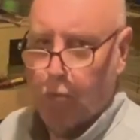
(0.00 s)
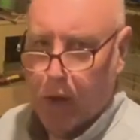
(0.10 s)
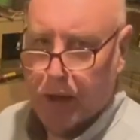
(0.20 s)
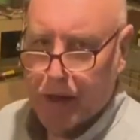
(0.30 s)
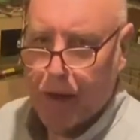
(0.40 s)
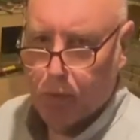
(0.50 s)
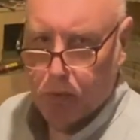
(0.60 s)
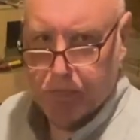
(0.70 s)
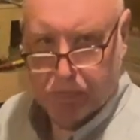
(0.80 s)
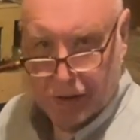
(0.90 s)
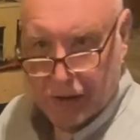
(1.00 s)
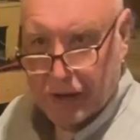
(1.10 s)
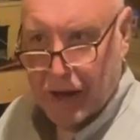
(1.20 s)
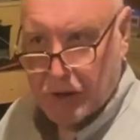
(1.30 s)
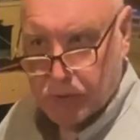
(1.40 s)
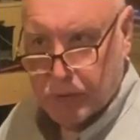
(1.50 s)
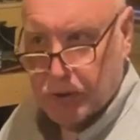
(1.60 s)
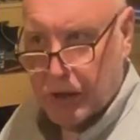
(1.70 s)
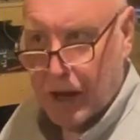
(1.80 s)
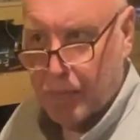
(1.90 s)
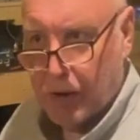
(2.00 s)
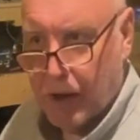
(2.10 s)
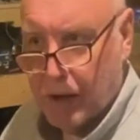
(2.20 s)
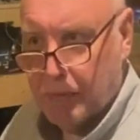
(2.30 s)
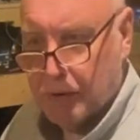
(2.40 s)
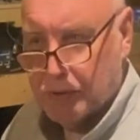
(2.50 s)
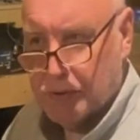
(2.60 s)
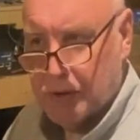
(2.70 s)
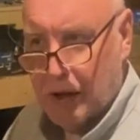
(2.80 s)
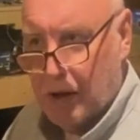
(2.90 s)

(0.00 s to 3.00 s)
why that would be the case with JMRI, because